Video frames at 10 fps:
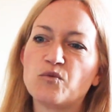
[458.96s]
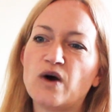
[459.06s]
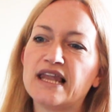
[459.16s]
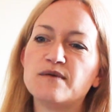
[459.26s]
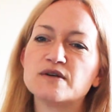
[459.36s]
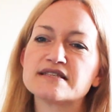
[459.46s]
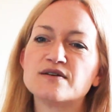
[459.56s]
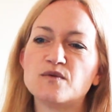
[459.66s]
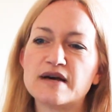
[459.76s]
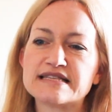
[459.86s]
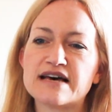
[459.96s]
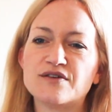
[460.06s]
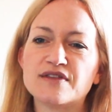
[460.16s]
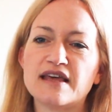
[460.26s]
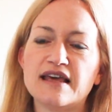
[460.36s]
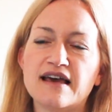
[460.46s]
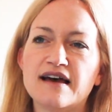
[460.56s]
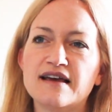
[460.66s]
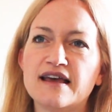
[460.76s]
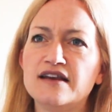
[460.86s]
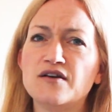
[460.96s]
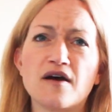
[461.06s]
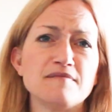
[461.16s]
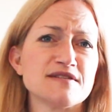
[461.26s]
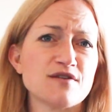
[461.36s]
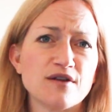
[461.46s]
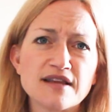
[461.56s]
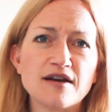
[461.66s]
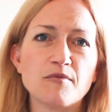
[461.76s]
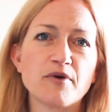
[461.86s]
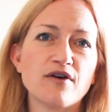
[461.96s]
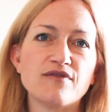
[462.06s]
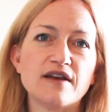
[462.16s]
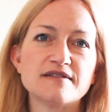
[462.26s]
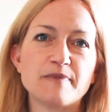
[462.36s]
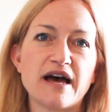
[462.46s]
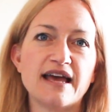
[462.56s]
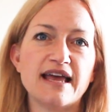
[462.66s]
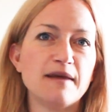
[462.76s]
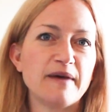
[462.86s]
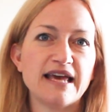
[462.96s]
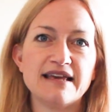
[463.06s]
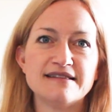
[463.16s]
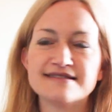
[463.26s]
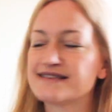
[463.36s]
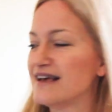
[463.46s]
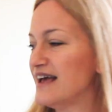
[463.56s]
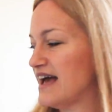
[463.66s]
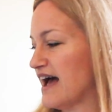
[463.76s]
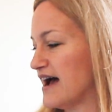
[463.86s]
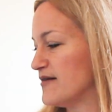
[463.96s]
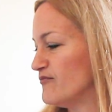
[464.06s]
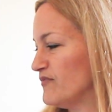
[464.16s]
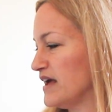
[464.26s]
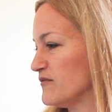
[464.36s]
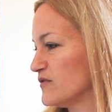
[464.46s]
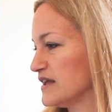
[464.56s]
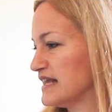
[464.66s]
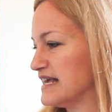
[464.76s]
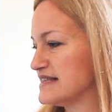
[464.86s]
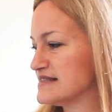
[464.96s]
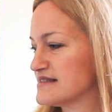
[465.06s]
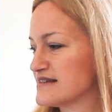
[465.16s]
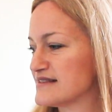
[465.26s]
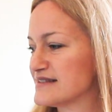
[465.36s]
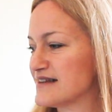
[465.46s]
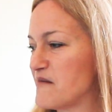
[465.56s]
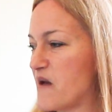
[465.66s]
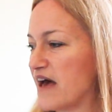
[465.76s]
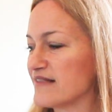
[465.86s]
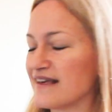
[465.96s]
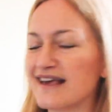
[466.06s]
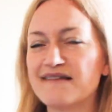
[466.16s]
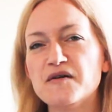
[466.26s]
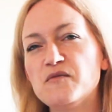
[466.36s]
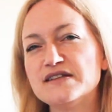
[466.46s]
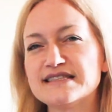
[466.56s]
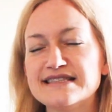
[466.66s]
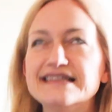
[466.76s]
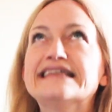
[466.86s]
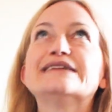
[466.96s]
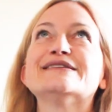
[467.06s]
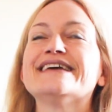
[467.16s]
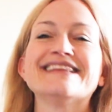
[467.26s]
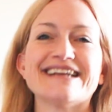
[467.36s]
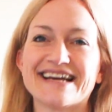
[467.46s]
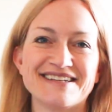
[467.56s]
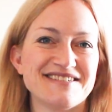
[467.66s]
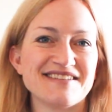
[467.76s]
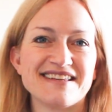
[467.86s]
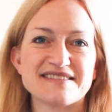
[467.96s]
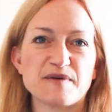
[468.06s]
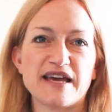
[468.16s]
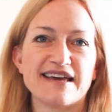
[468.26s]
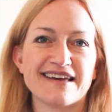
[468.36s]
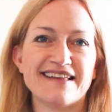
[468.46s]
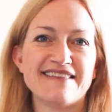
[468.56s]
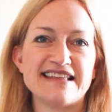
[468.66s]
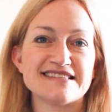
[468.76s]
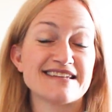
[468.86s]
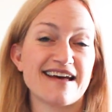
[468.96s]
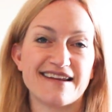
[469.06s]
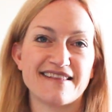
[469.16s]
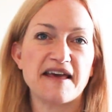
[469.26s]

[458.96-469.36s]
while I wasn't always healthy, and you know, I'm certainly not perfect by any means, it really is just about thinking, well, what's the little thing that I could do this week, and then starting